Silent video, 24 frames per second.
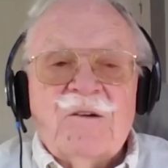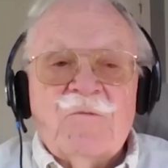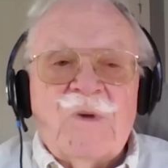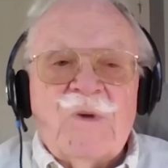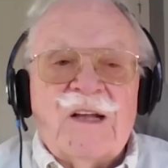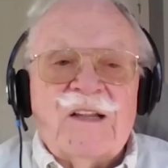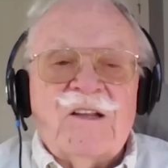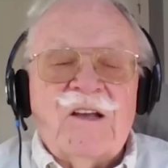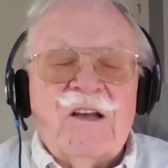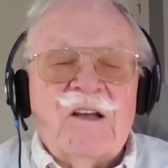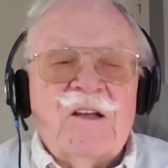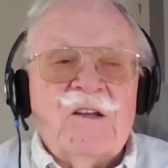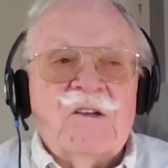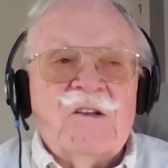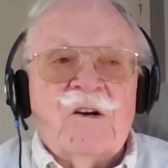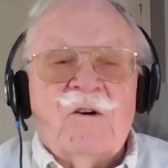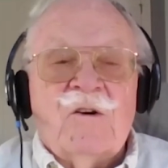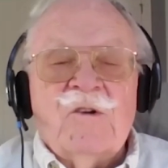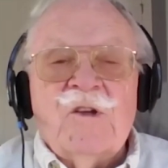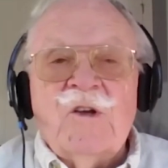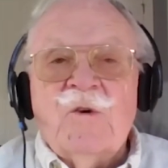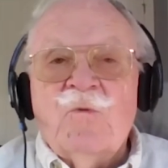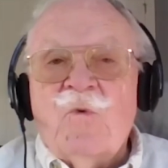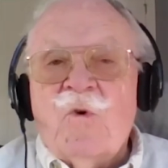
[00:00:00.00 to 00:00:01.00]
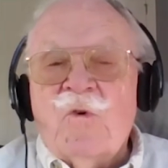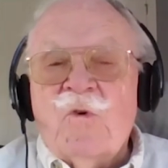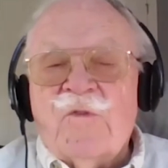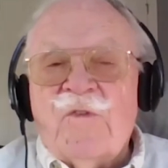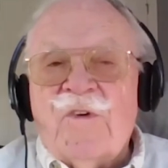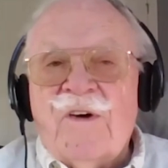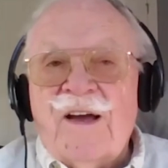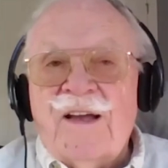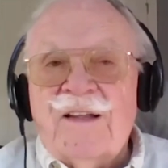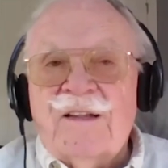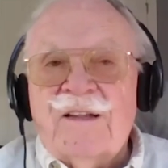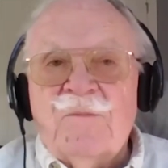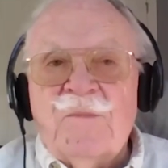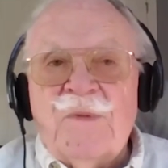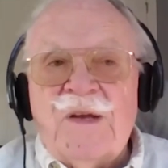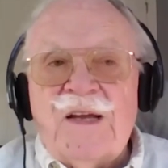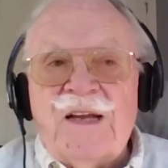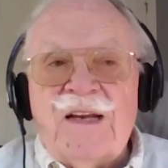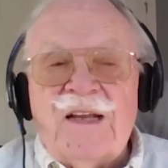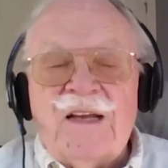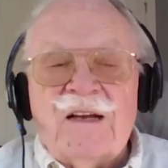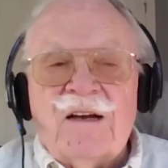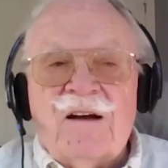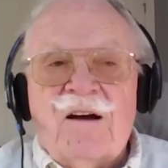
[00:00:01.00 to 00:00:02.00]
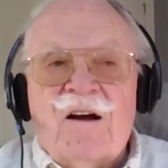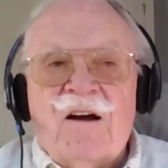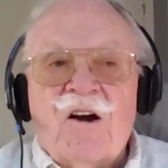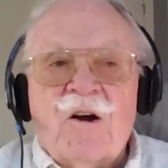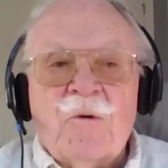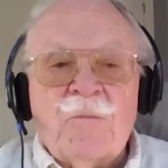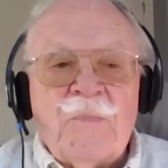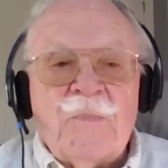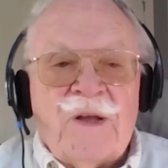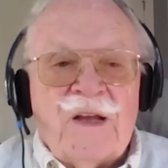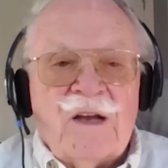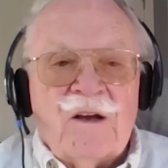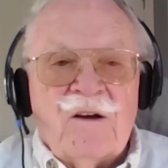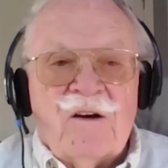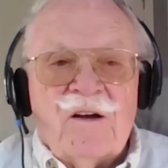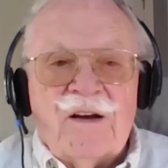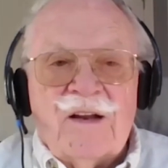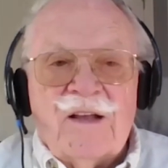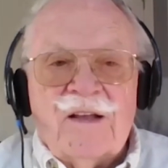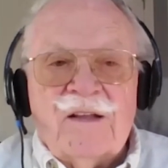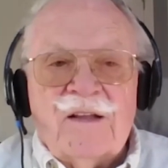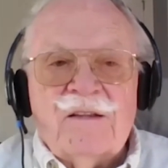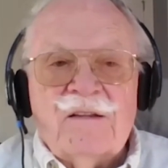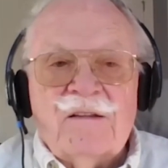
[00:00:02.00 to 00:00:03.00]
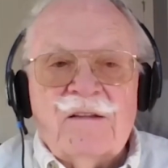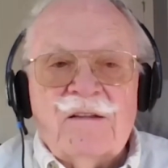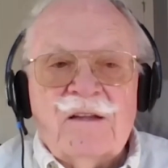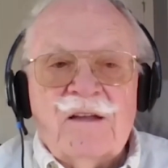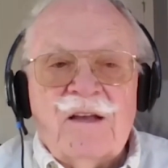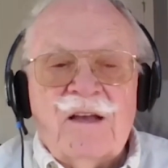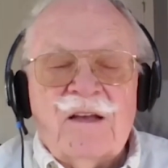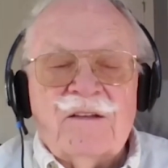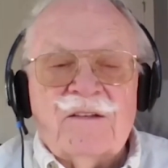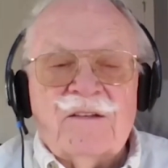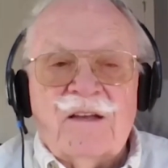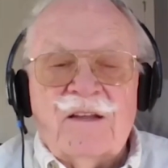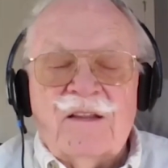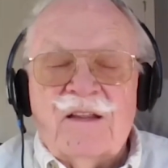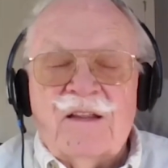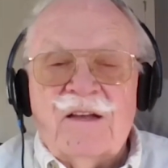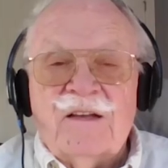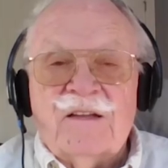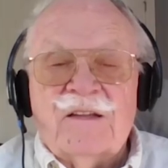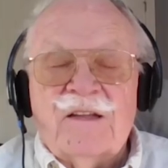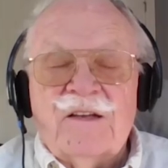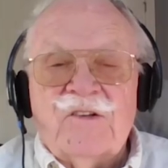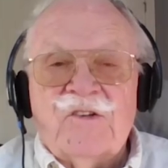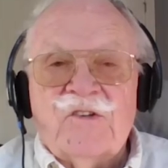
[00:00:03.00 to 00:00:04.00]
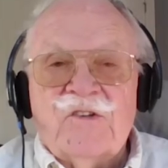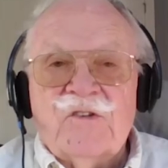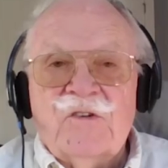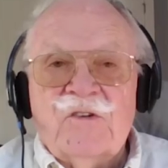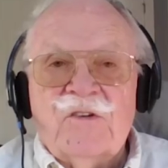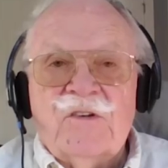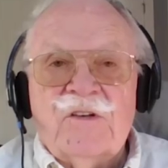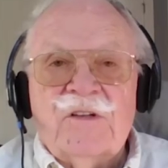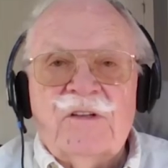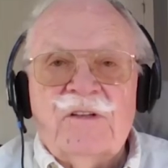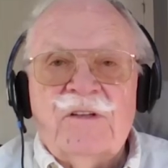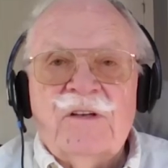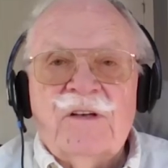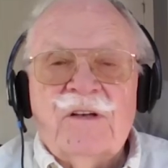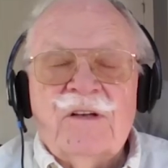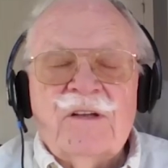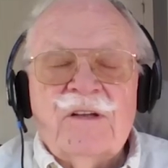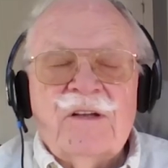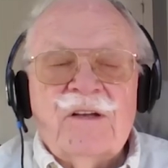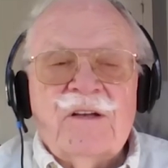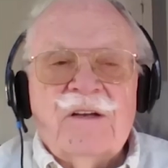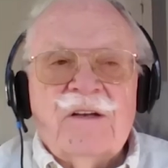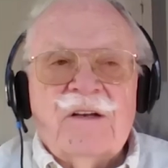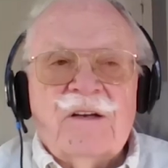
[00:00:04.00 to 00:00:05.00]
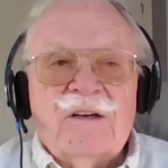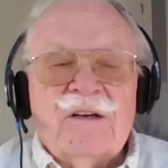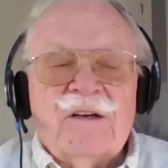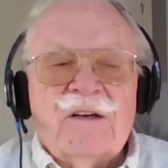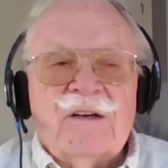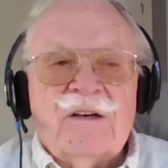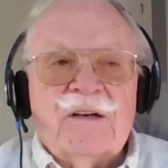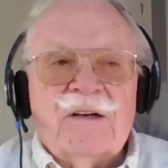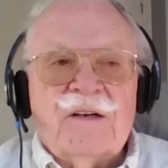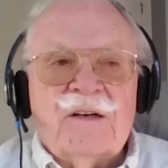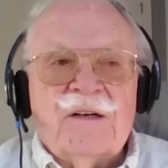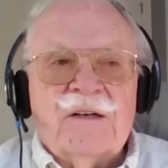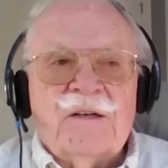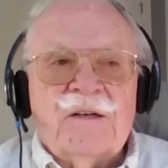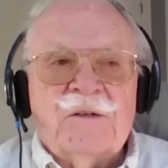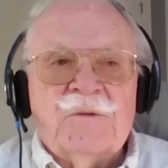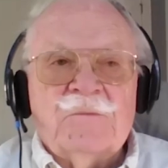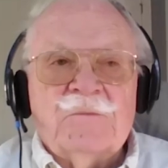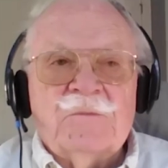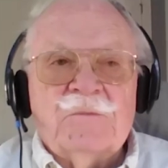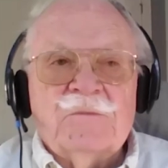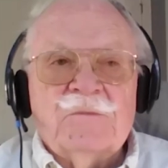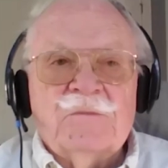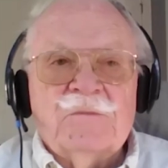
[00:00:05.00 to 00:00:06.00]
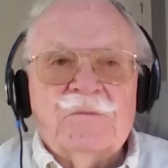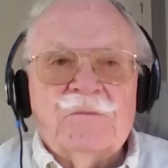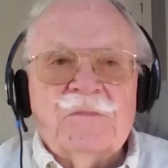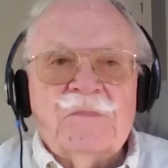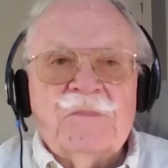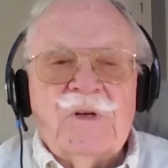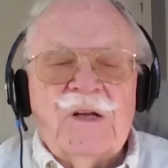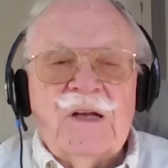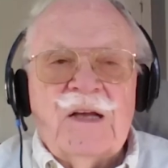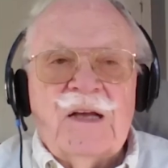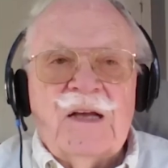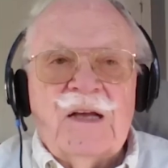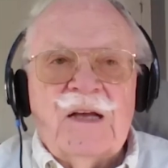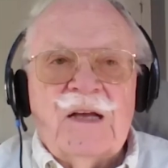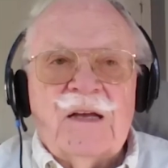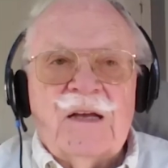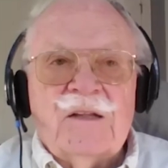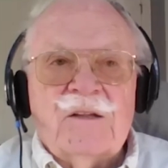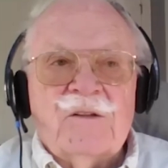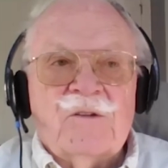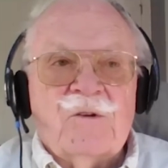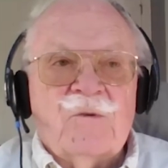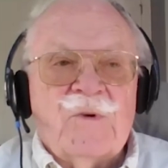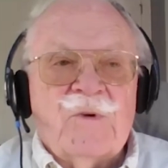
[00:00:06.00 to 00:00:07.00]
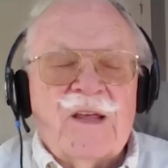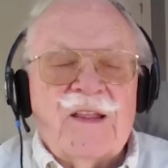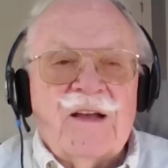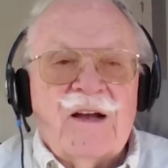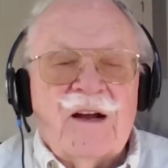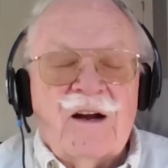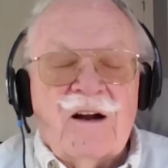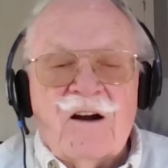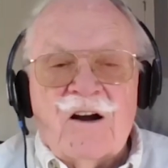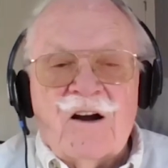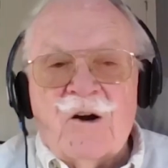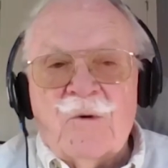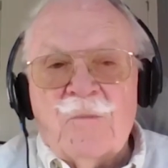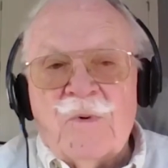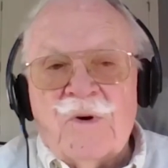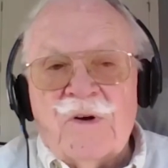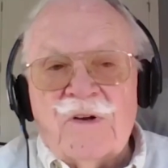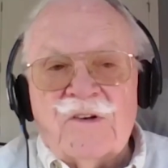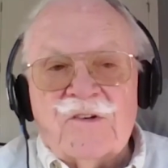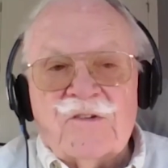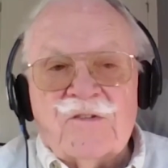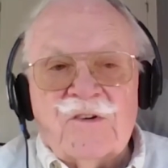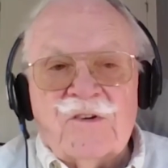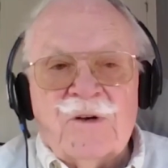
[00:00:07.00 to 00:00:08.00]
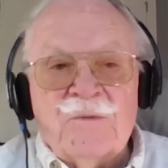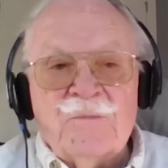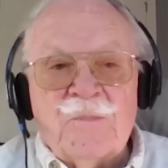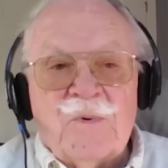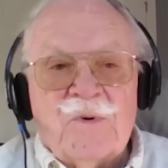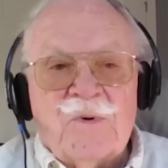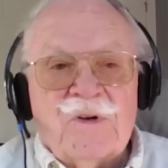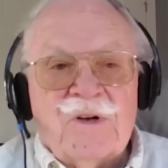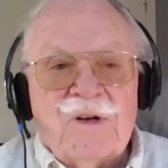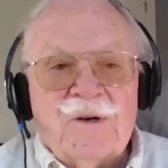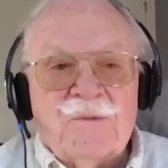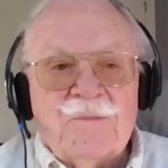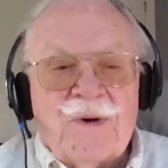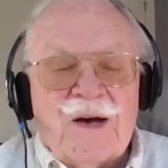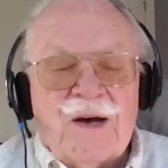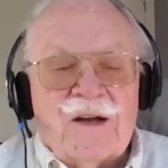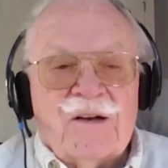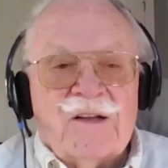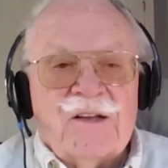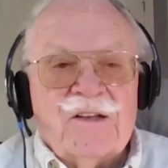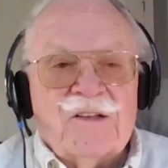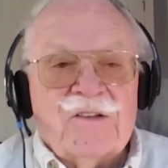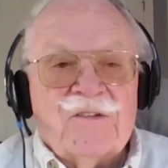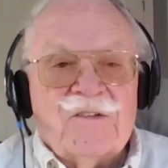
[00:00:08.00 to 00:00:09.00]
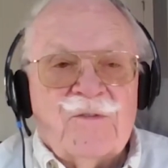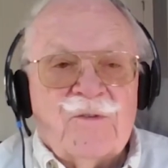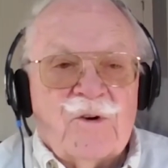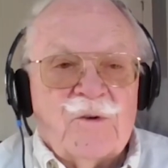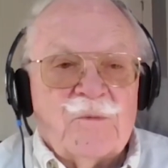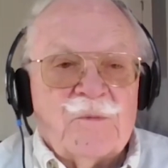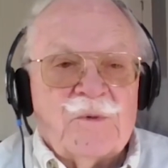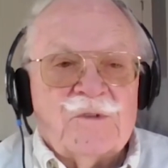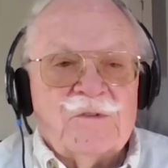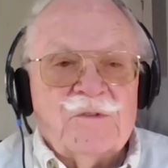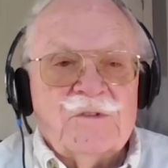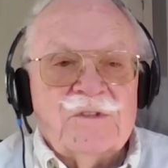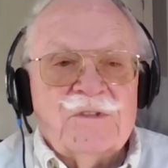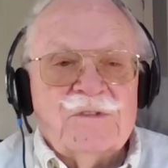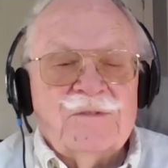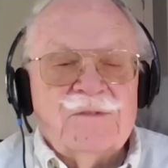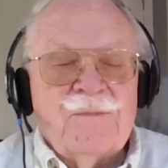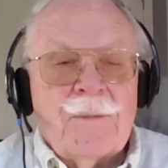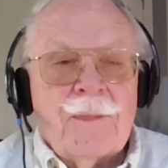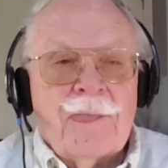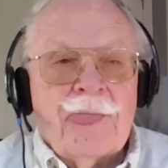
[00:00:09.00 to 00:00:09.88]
But, you know, you won't find the media harping on it, as I think they should, the way they harp on Trump about his foibles.